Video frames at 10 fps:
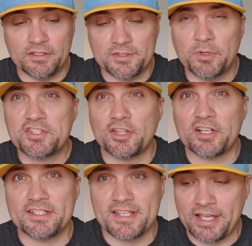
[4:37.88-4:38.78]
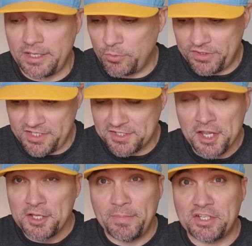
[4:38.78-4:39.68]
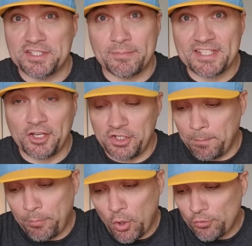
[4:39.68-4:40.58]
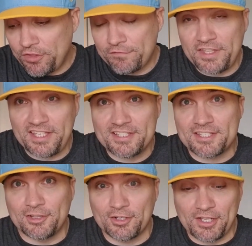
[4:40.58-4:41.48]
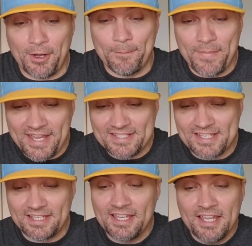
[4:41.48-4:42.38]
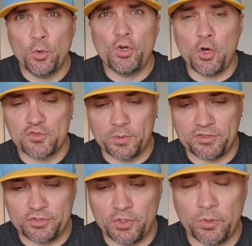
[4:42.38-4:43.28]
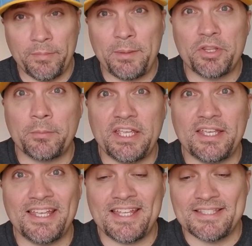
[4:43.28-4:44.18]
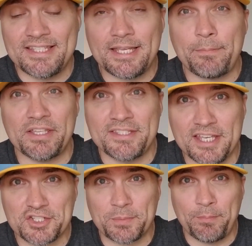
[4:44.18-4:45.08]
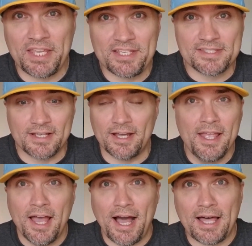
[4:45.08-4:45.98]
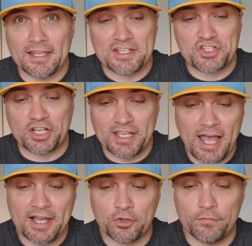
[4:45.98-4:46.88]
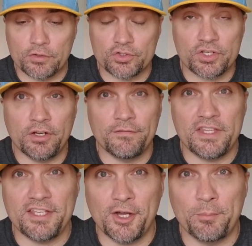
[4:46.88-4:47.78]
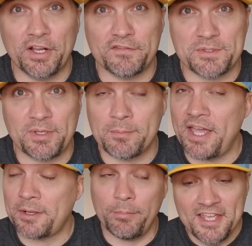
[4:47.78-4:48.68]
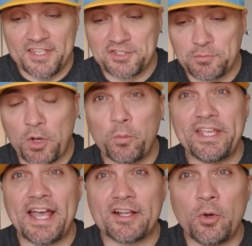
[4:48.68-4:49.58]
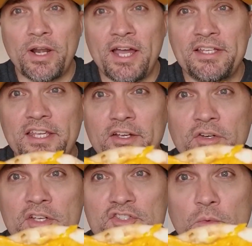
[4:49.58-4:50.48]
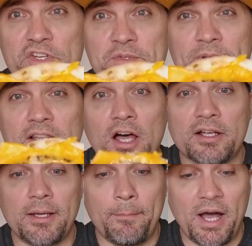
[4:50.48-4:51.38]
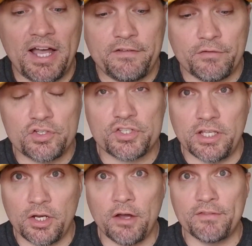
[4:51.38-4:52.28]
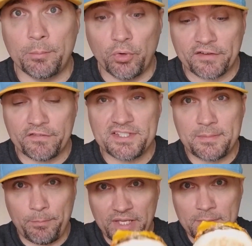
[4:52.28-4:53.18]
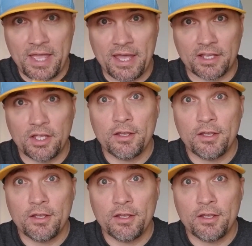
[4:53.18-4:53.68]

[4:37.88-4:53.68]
as much luck as I am with these because I'm telling you, both of these look amazing. Who knows what they're doing? Maybe they're making a deep dish pizza a la Chicago version of the uh, Breakfast Big Mac. This is what we got going on here. So wish me luck, my version of the Breakfast Big Mac